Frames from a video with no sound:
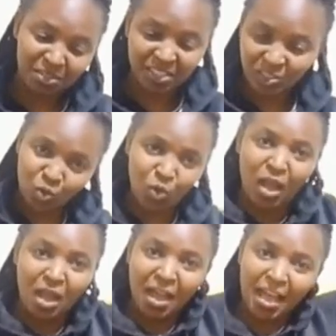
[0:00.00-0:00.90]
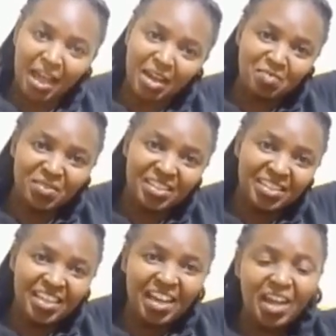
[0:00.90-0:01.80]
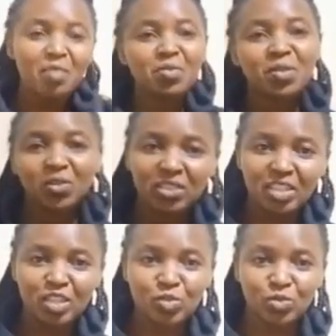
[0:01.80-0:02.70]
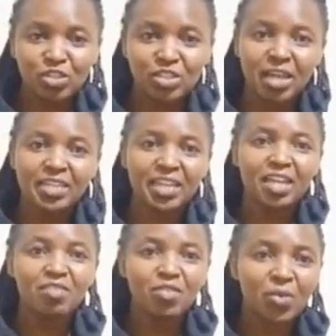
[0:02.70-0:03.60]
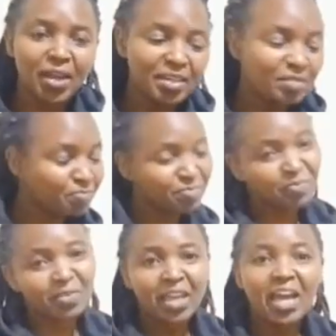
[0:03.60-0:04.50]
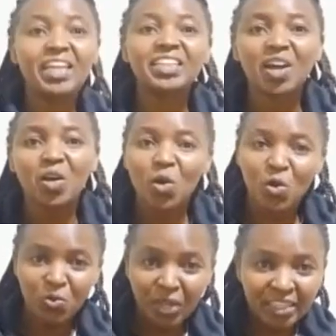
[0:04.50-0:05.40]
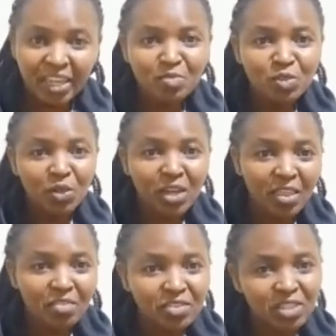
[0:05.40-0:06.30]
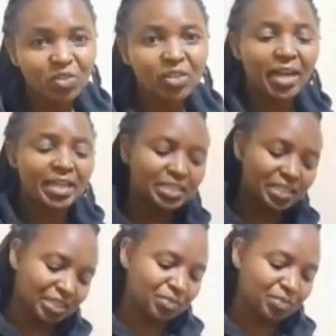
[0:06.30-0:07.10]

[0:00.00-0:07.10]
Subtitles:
So happy, happy holidays to each and everyone. And welcome to another video, guys.